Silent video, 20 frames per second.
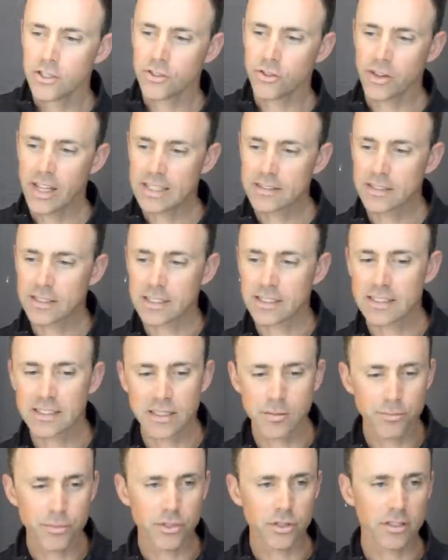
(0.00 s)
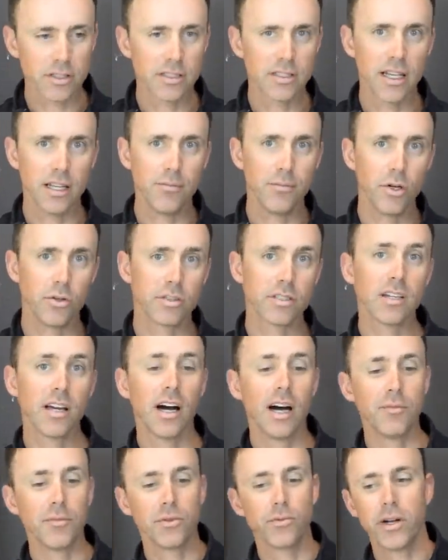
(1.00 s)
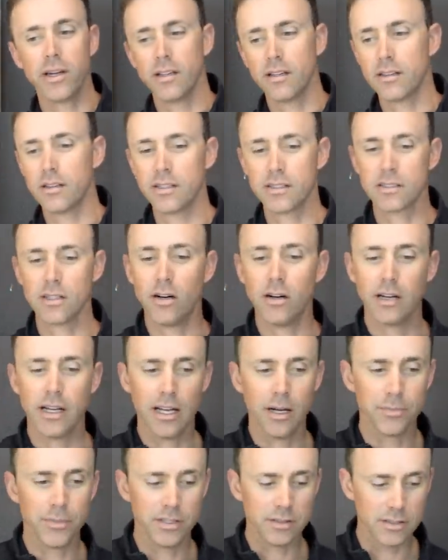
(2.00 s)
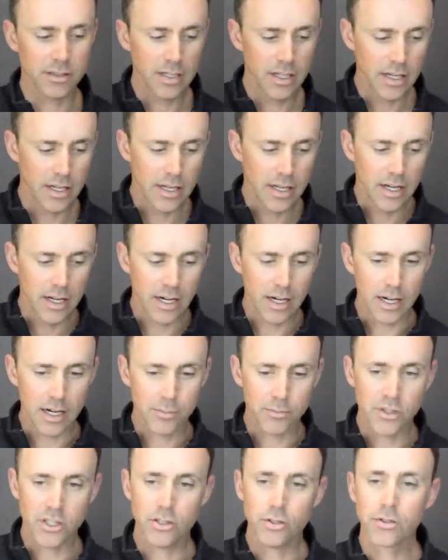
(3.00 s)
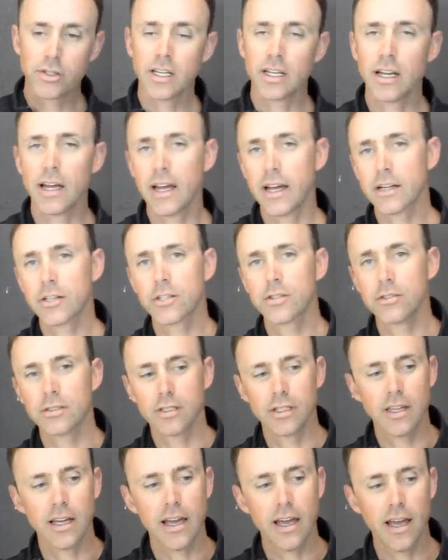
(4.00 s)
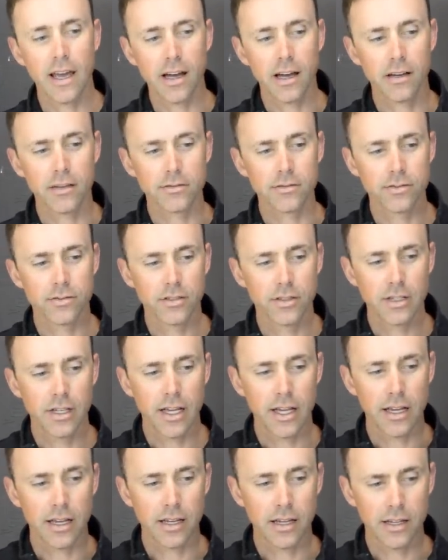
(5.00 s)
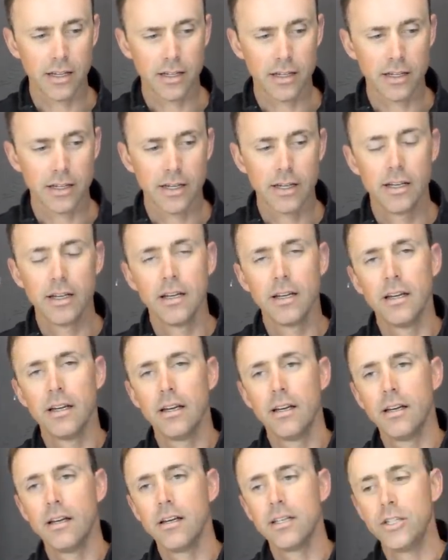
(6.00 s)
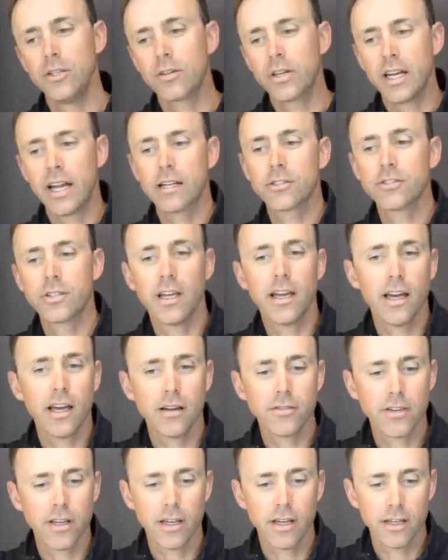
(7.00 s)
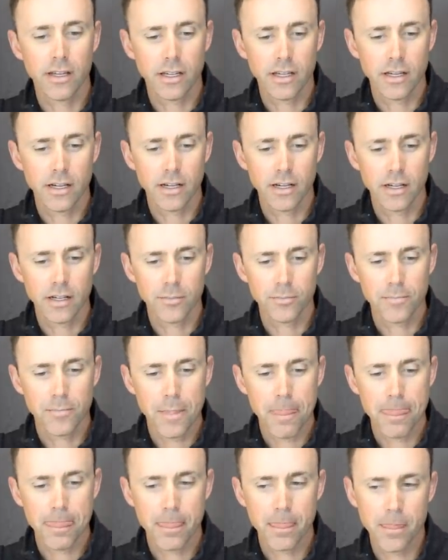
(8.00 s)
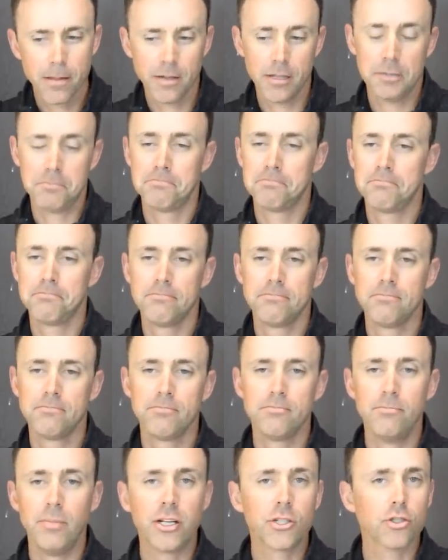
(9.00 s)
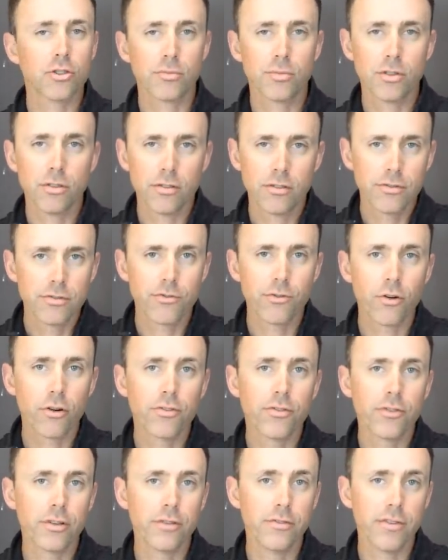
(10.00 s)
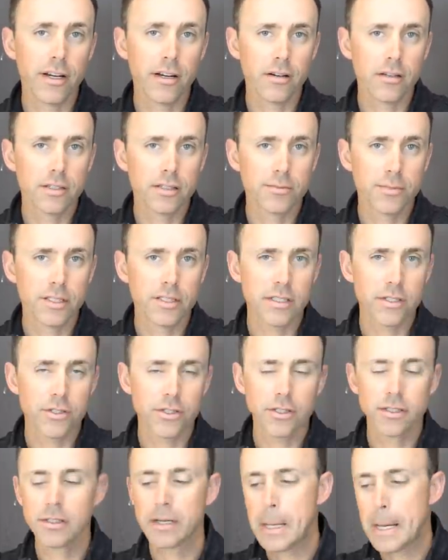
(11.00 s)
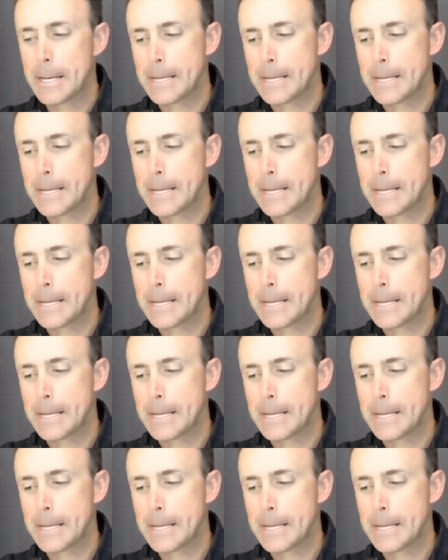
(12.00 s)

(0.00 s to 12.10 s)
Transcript: so that's the simplest and most common way that this all happens. Um, you can actually have a you can actually have a, um, a measurable forefoot varus position